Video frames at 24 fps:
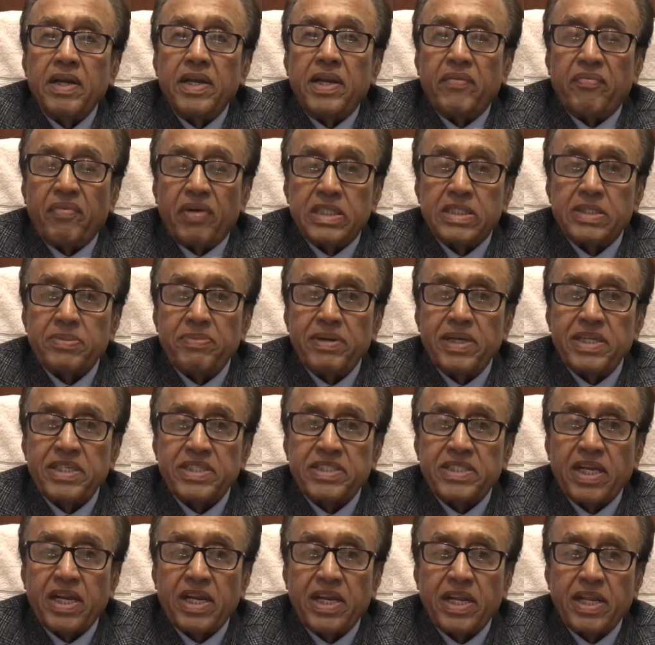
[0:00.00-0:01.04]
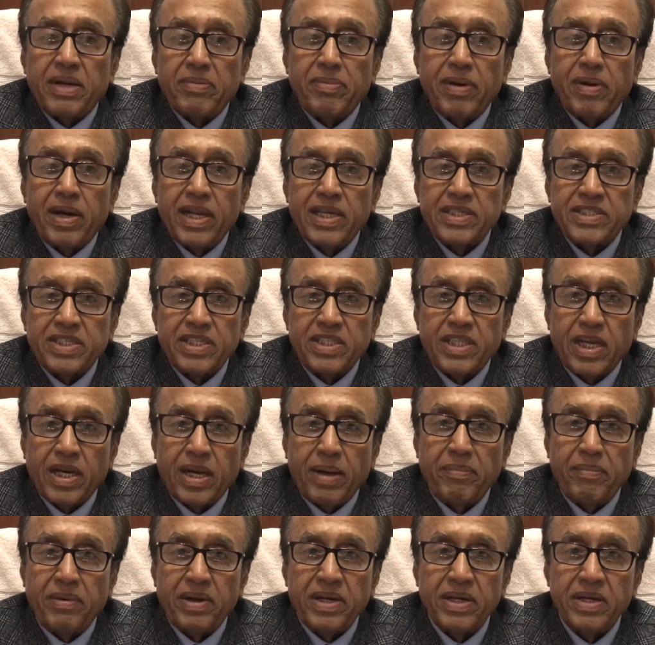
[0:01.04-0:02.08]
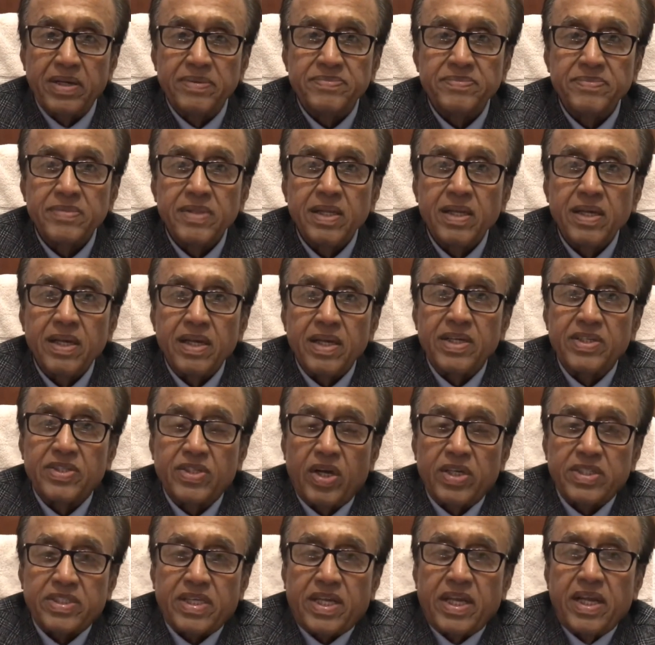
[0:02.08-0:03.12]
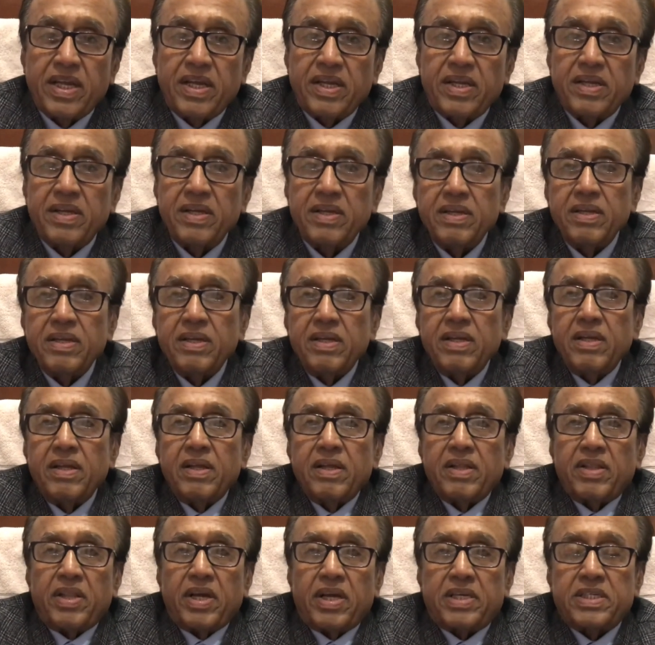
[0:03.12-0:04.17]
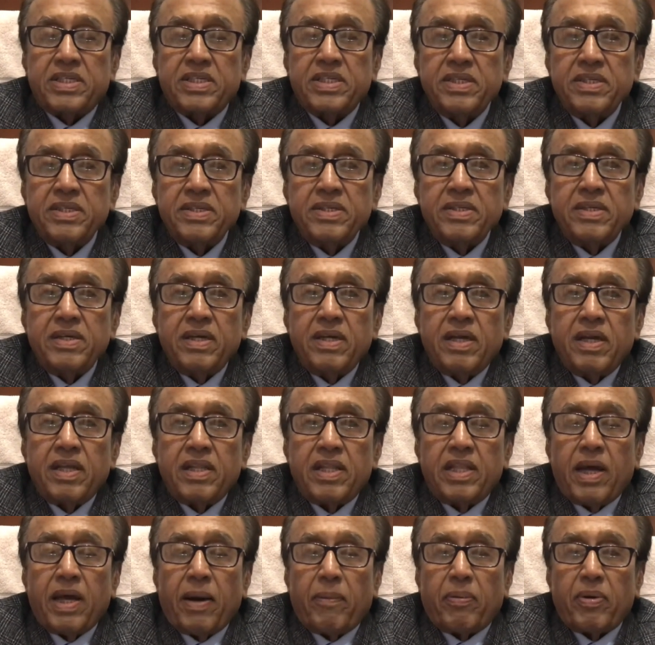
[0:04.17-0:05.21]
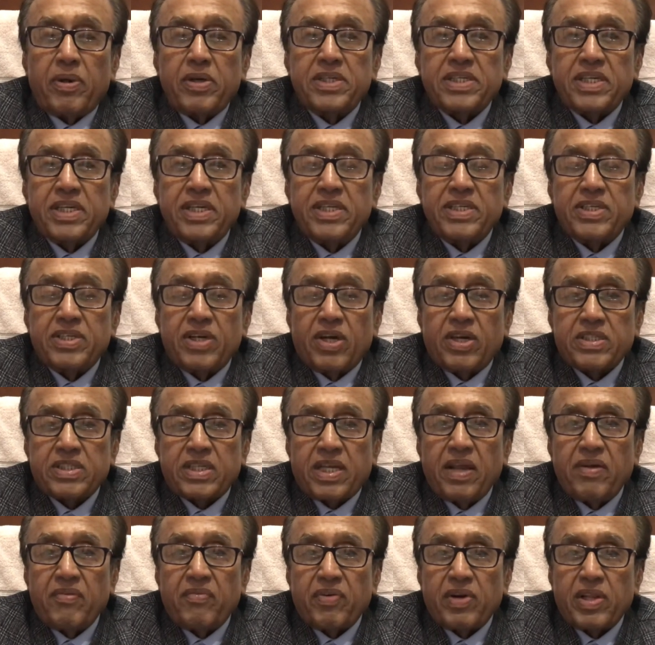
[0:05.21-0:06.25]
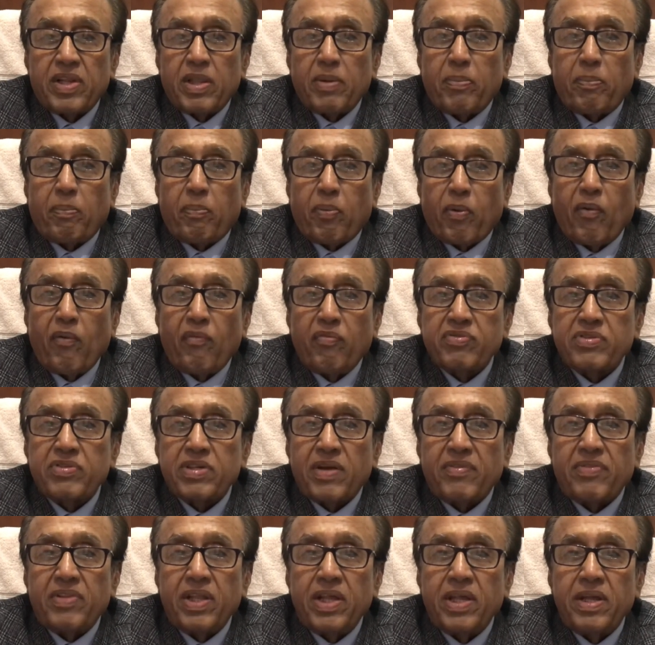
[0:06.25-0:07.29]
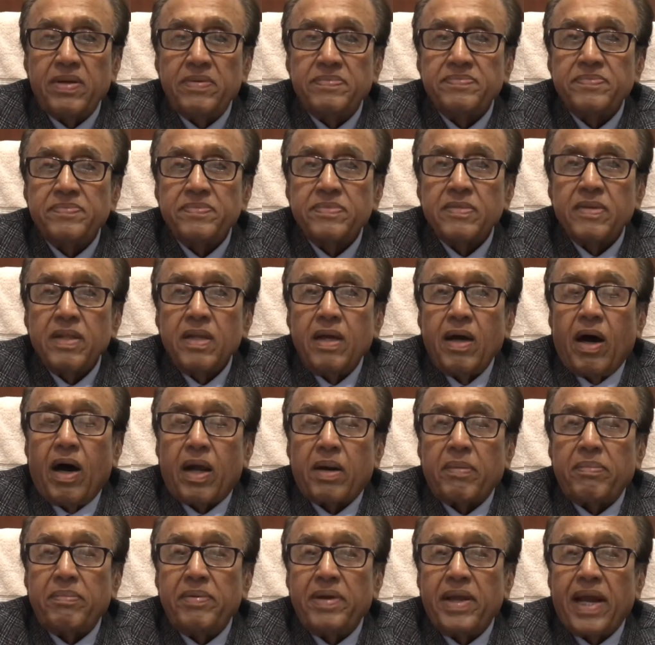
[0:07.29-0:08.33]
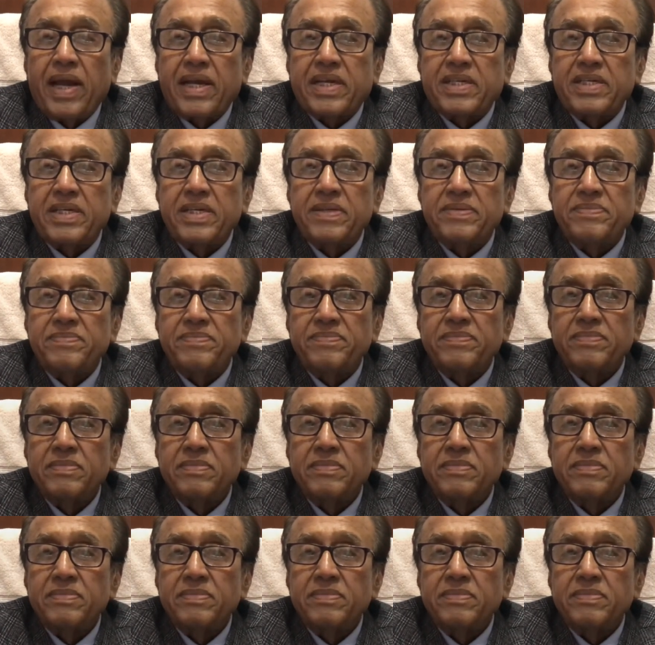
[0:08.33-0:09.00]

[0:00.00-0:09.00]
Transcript: Defense Minister Nirmala Sitharaman is asking that the opposition is asking for the proofs of the army action.